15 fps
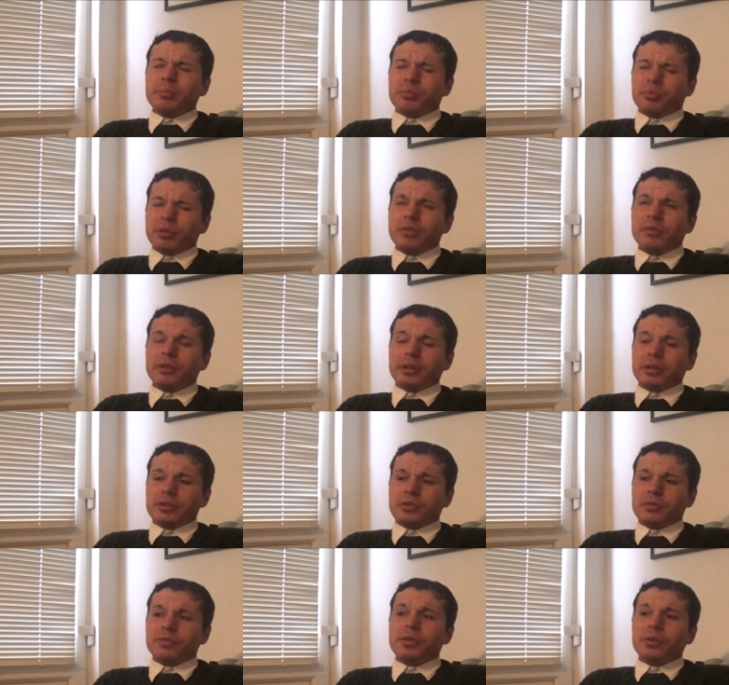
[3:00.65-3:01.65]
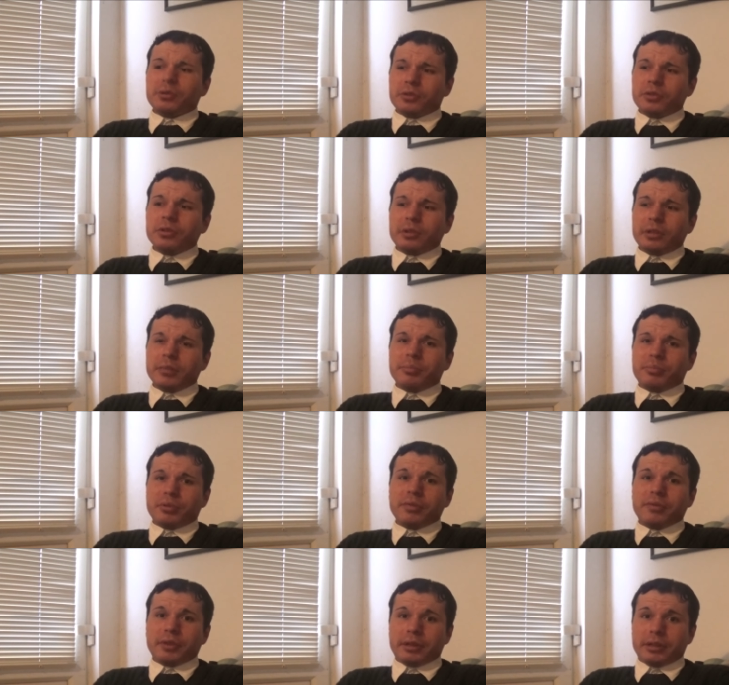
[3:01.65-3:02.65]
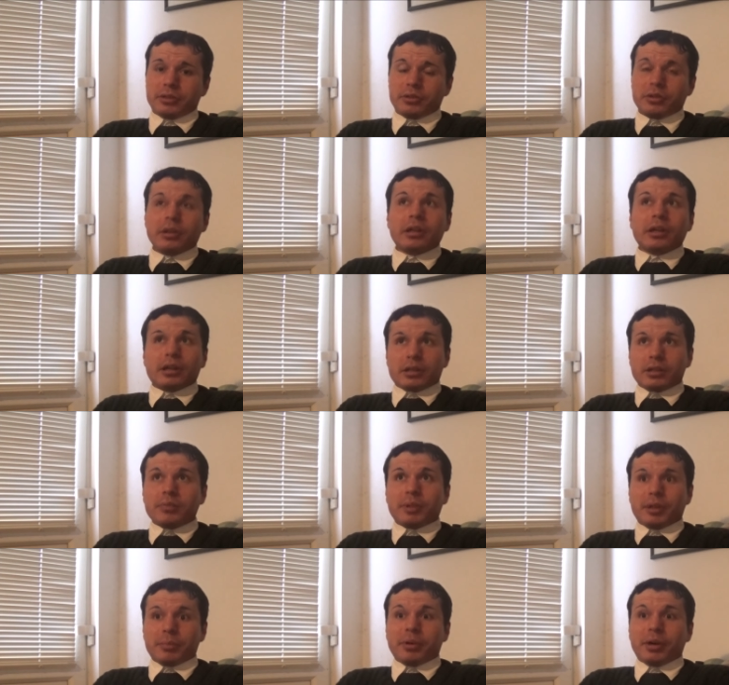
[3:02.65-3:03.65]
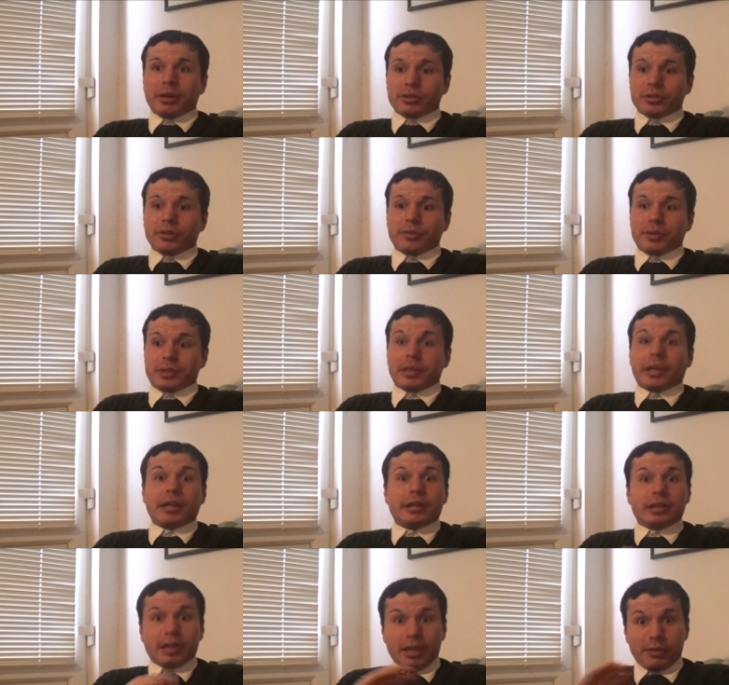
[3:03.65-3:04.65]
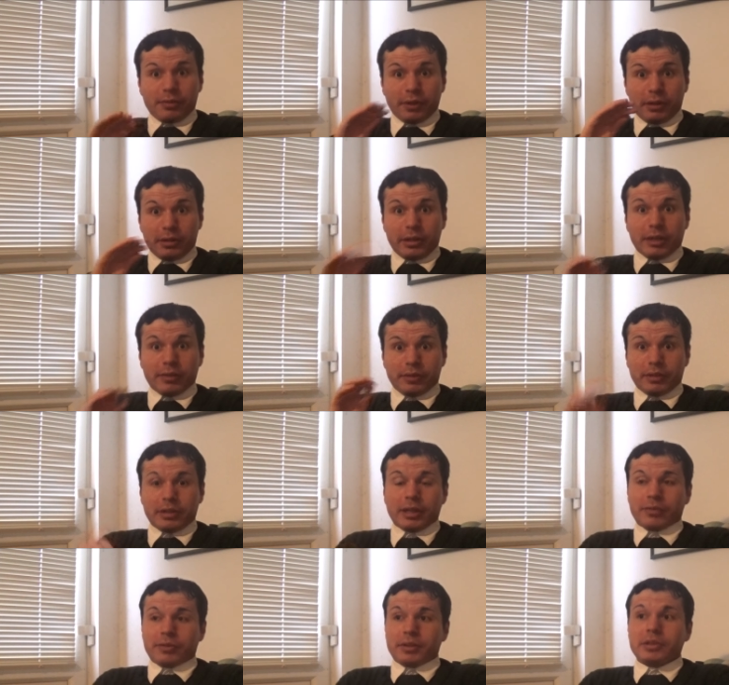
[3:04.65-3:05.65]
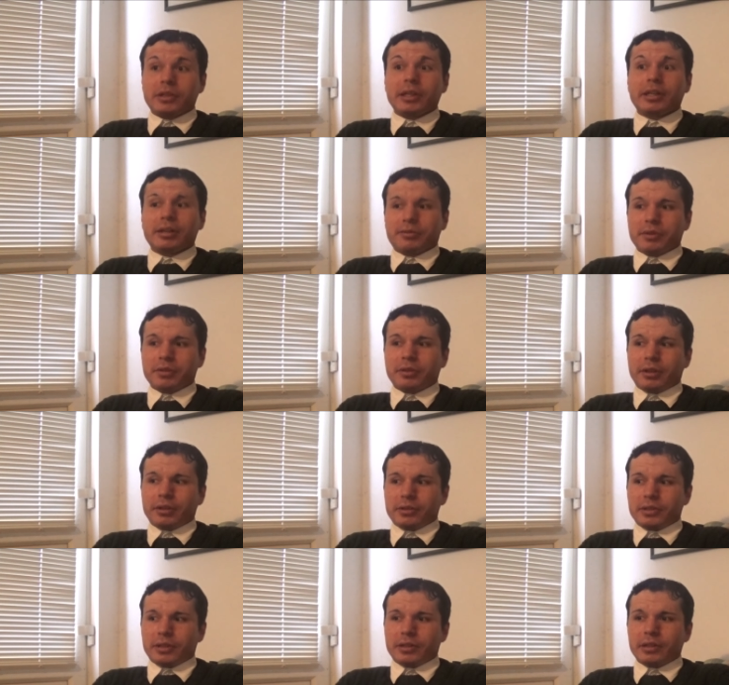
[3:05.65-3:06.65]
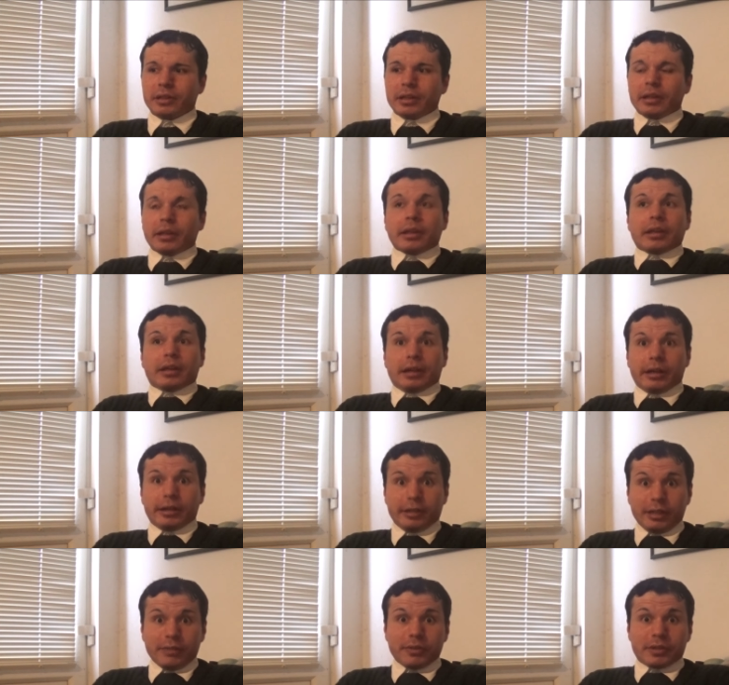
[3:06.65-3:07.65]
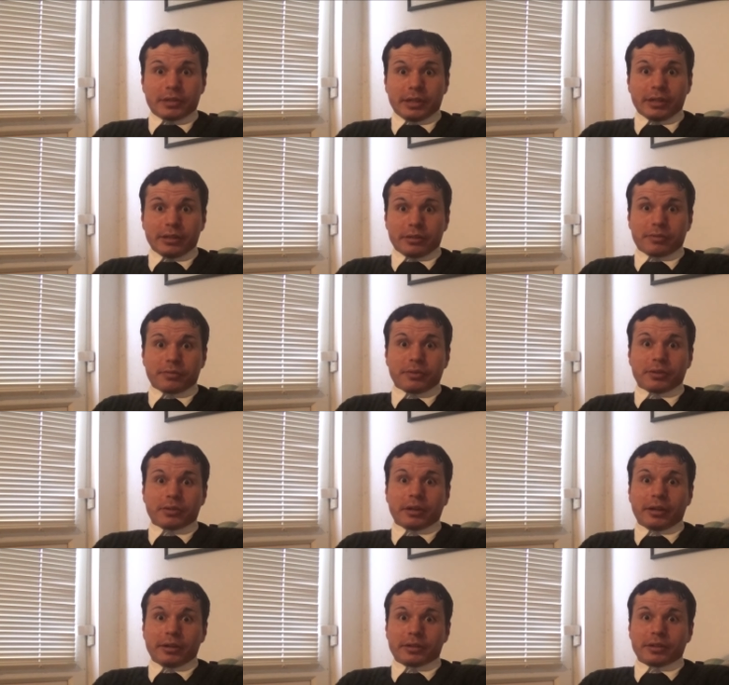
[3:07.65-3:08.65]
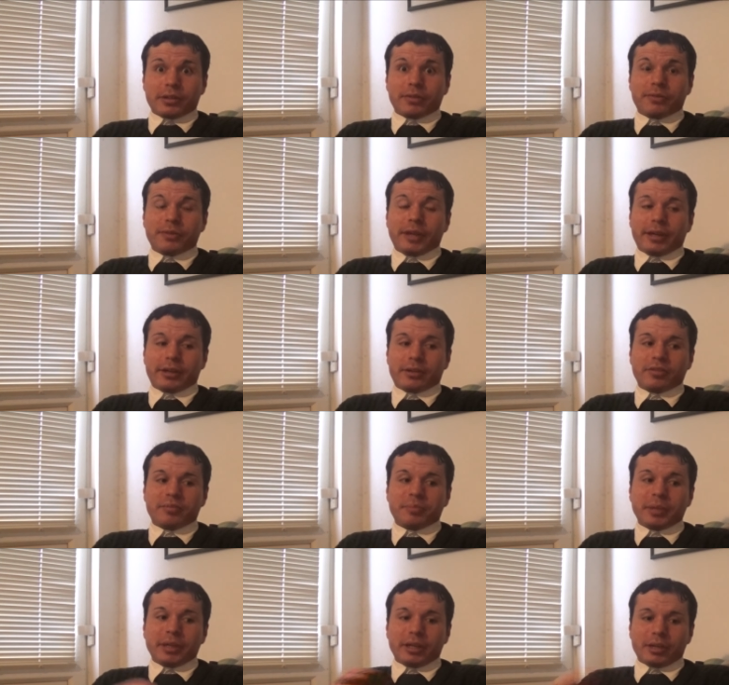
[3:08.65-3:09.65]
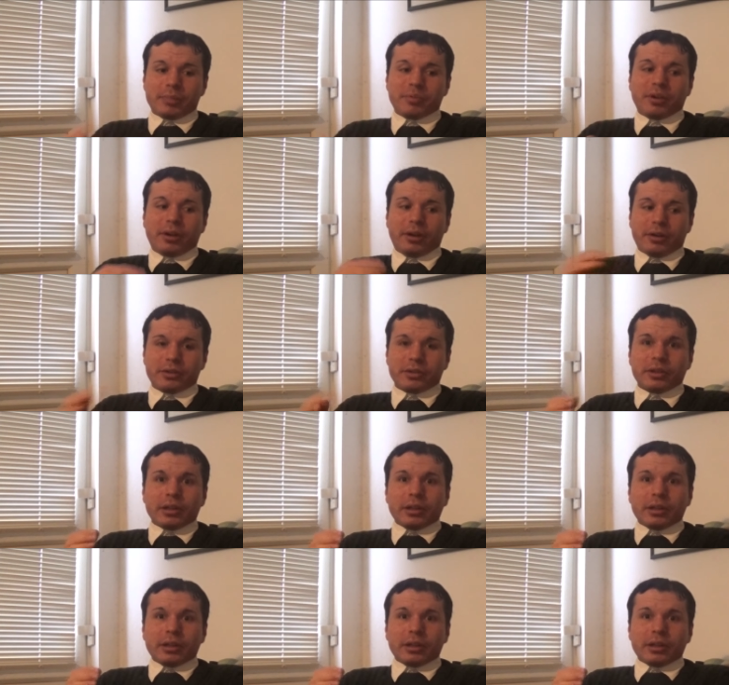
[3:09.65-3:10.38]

privileged, fortunately privileged, to be a part of it, and I never, never, never take it for granted. I never take for granted the fact of being a part